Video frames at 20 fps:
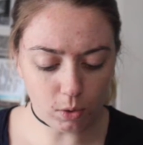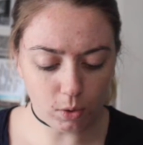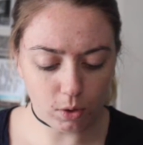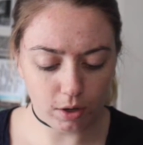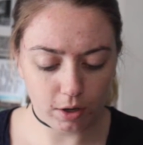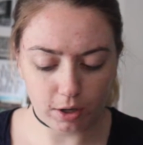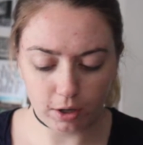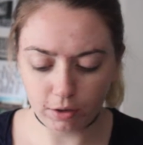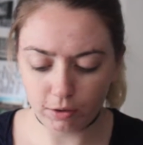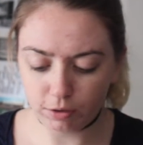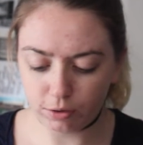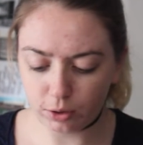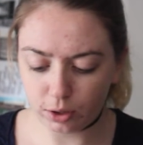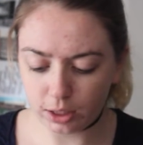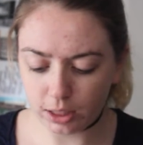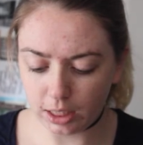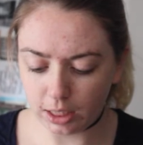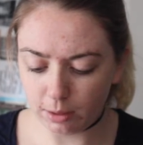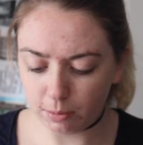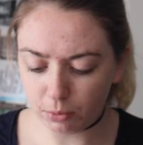or
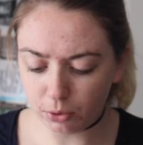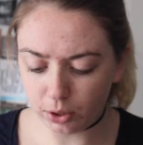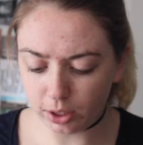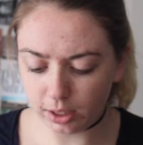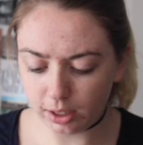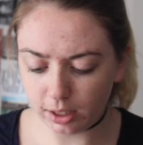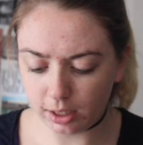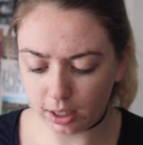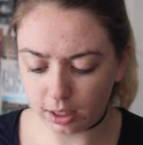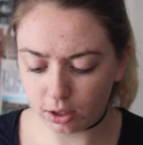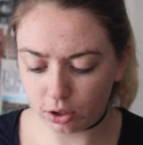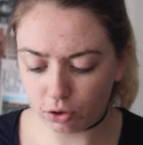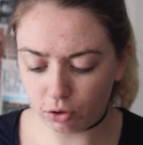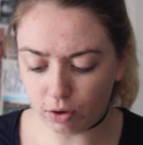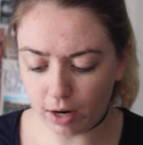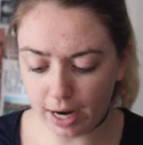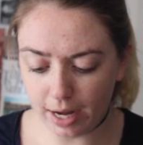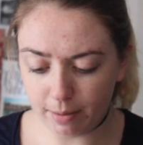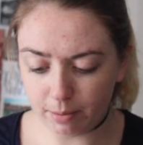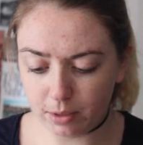14.6
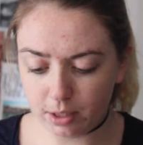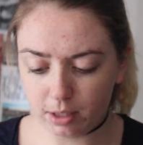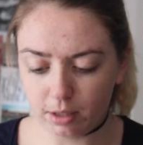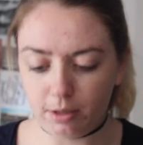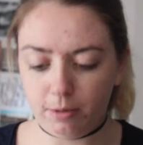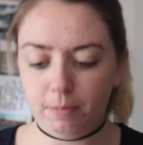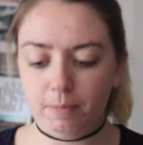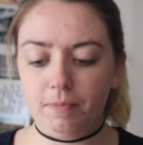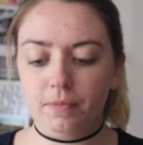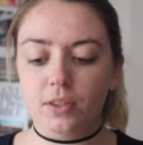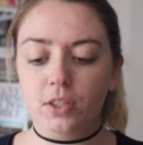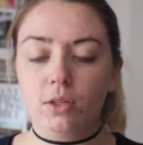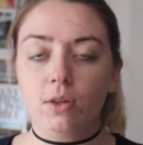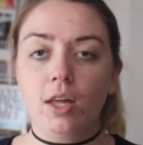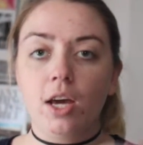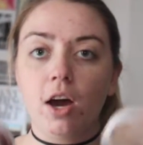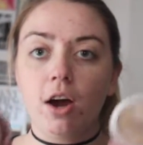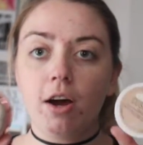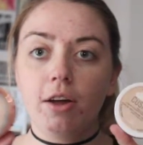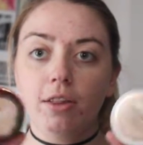grams. So
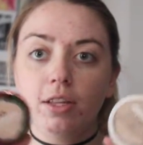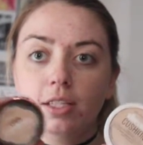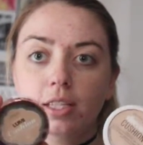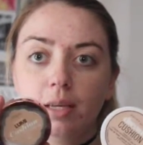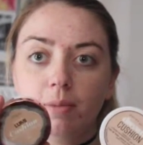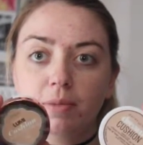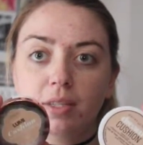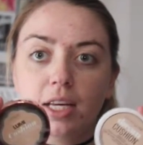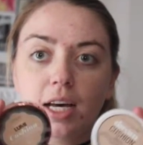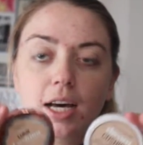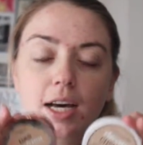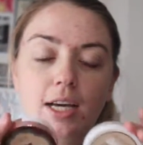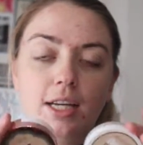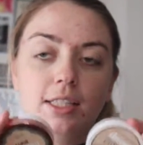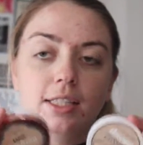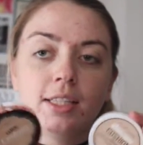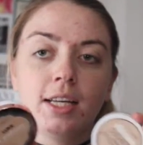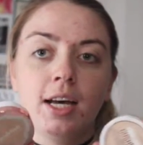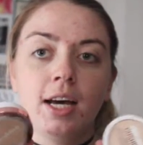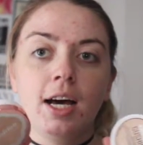they are the same
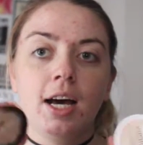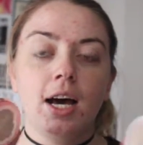size.